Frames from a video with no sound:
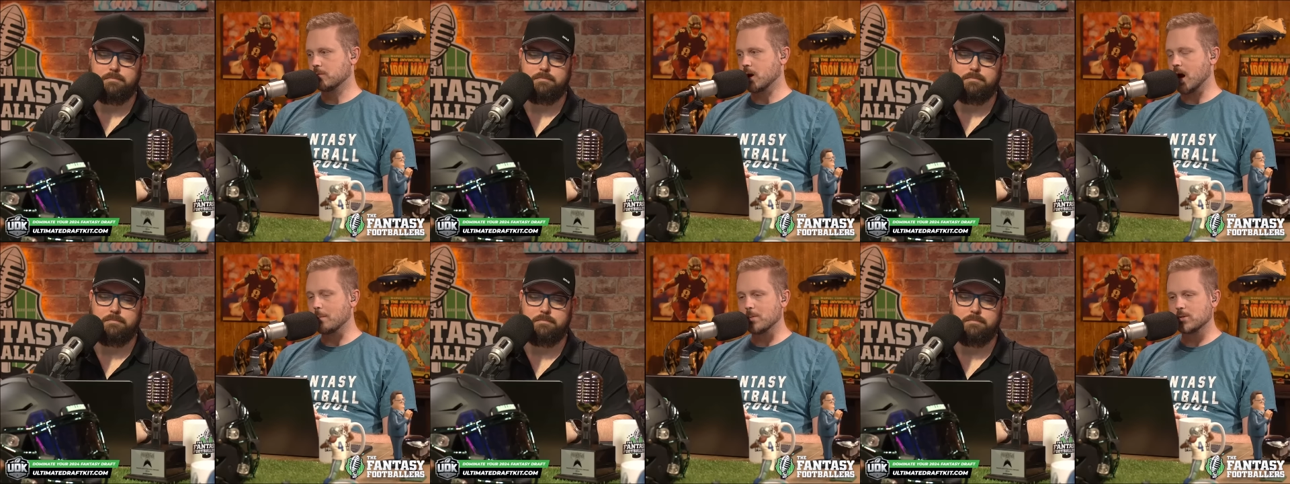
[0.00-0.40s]

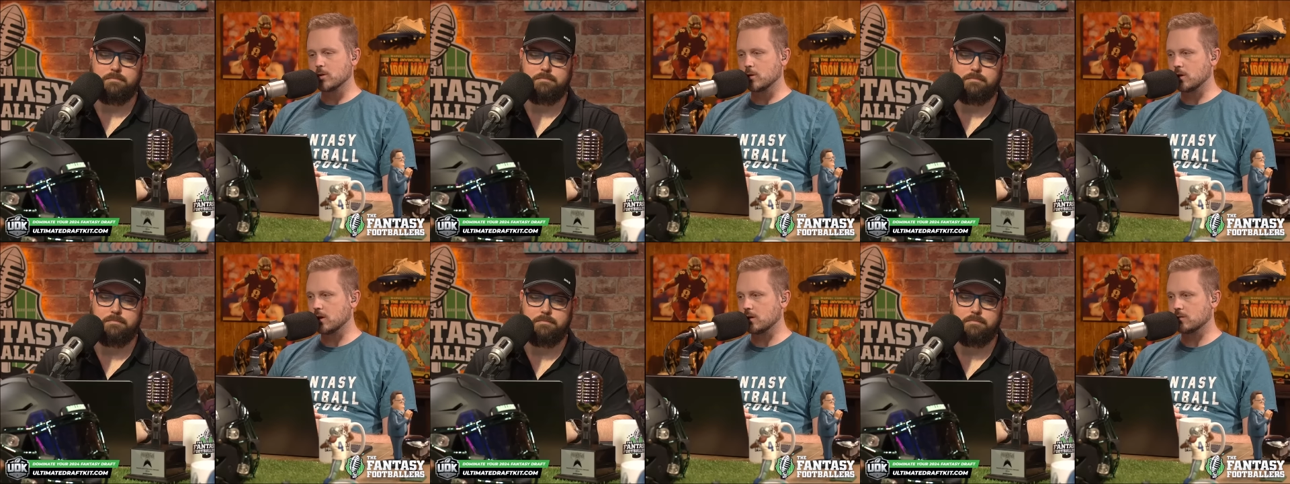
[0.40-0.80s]

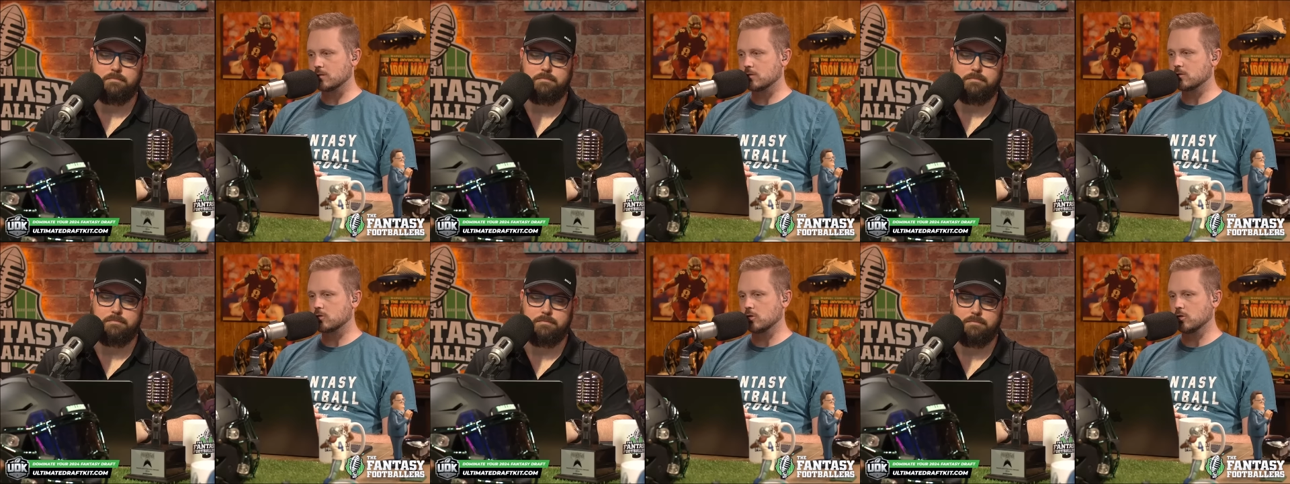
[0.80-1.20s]

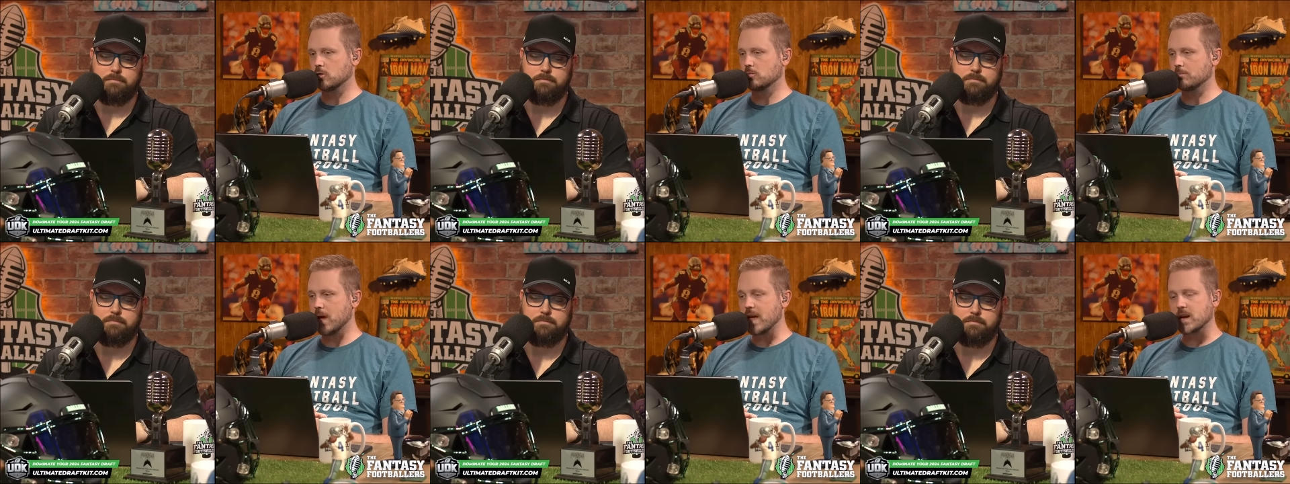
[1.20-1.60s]
Speaker 1: opportunities
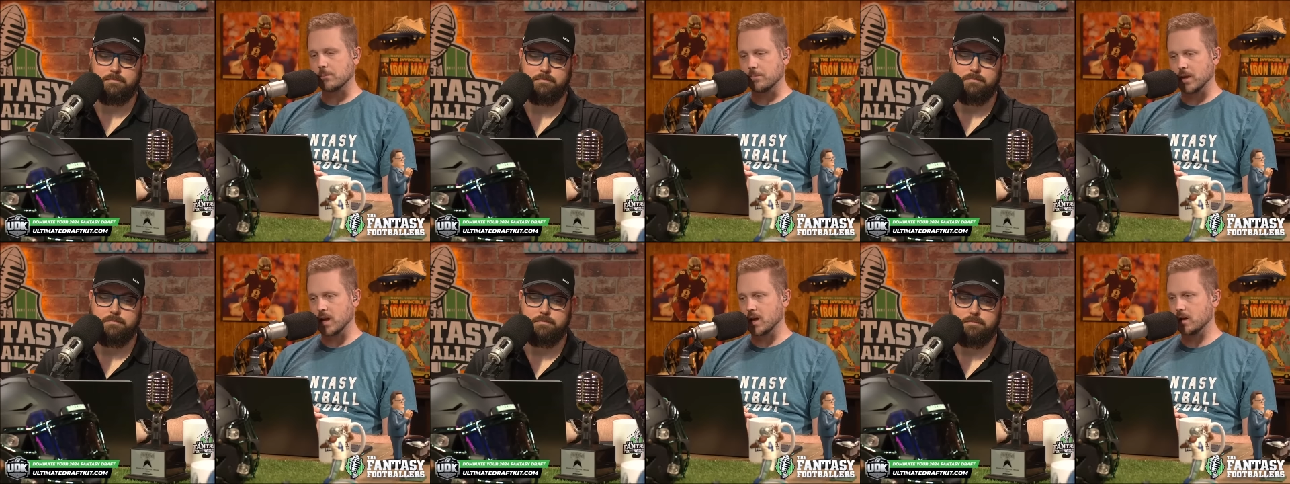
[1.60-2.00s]
to make
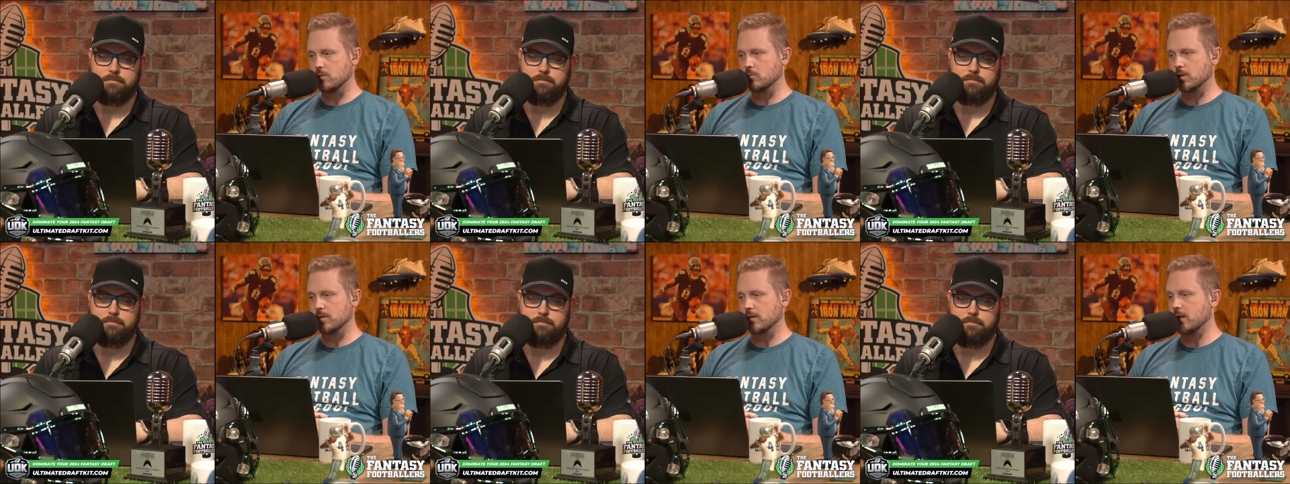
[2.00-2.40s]
a play
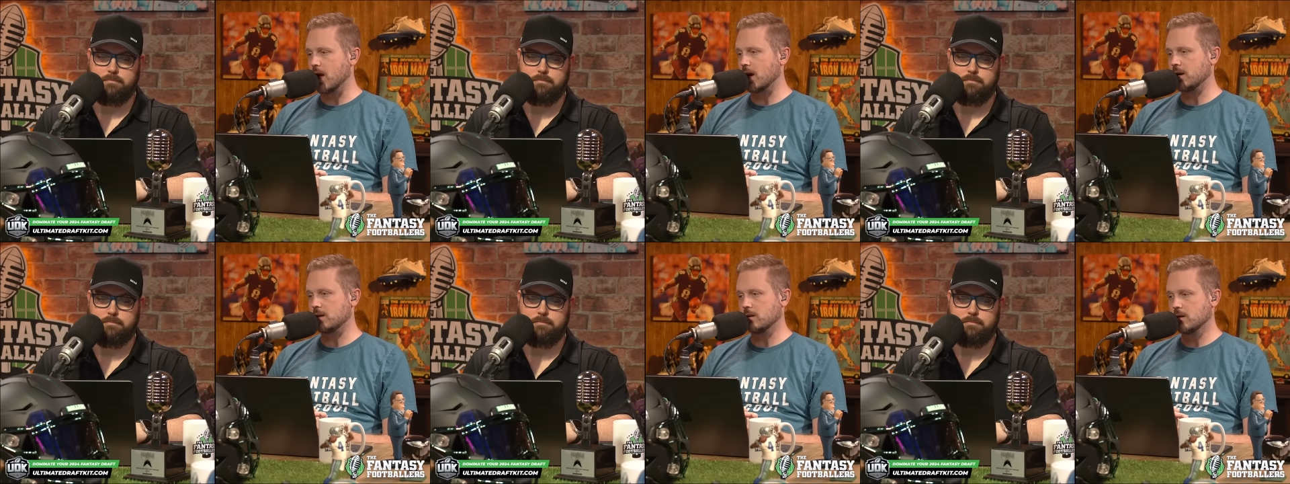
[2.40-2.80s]
when the
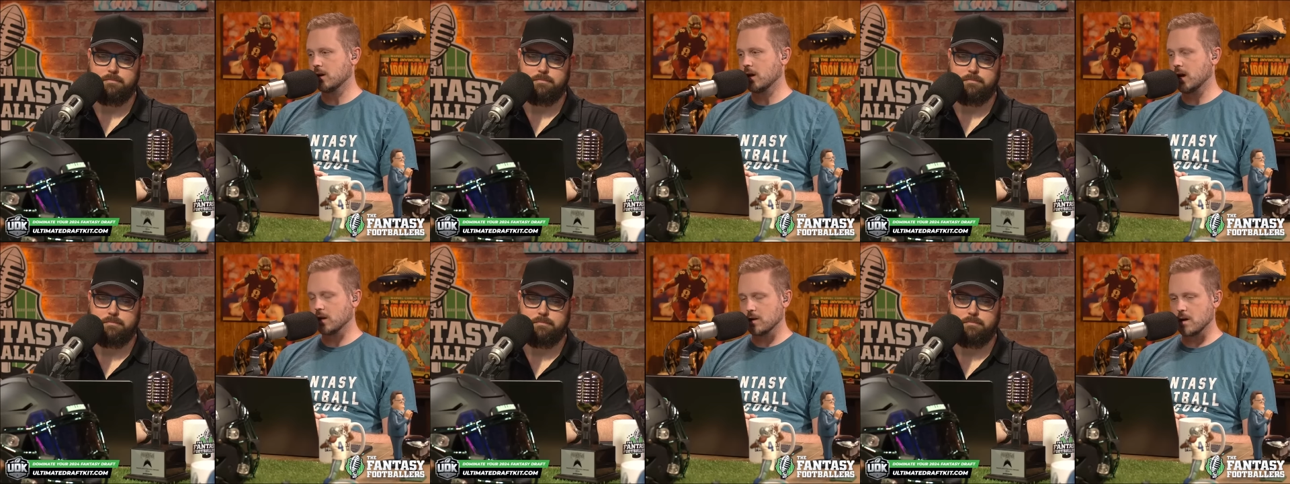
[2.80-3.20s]
line
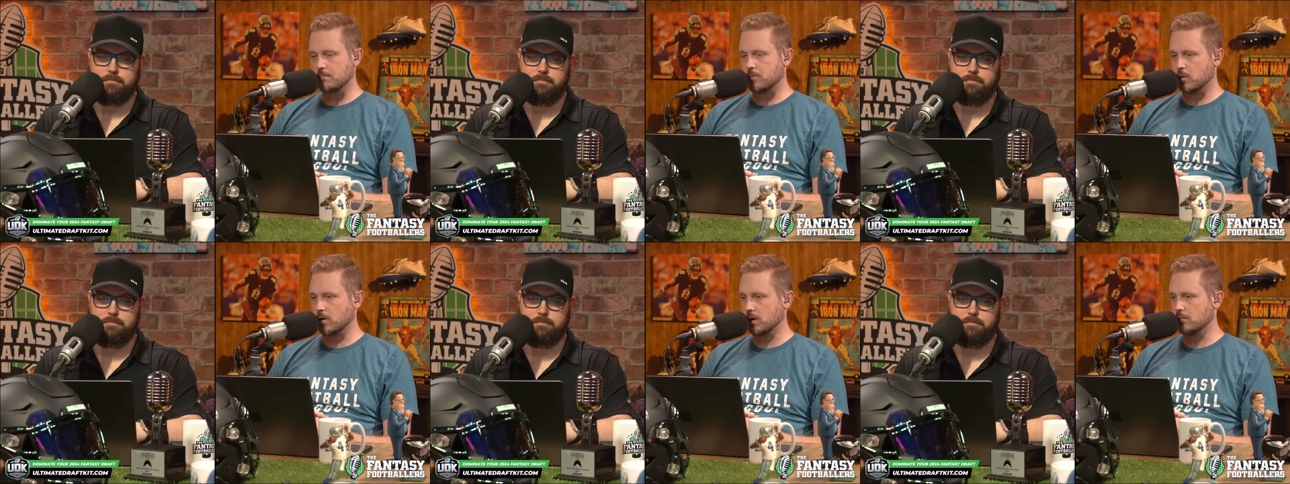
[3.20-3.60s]
held
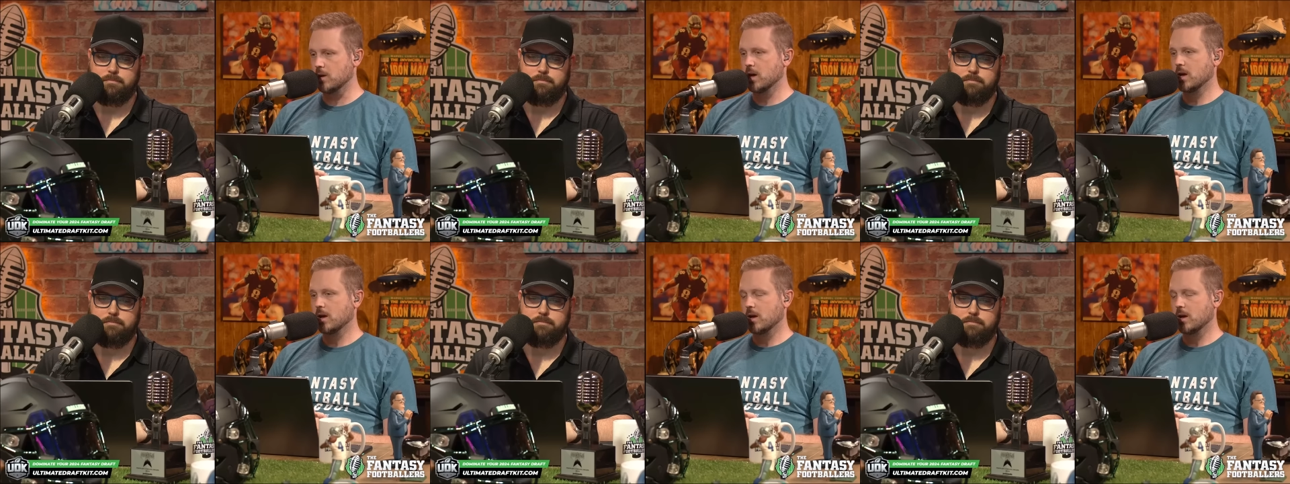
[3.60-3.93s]
up for him.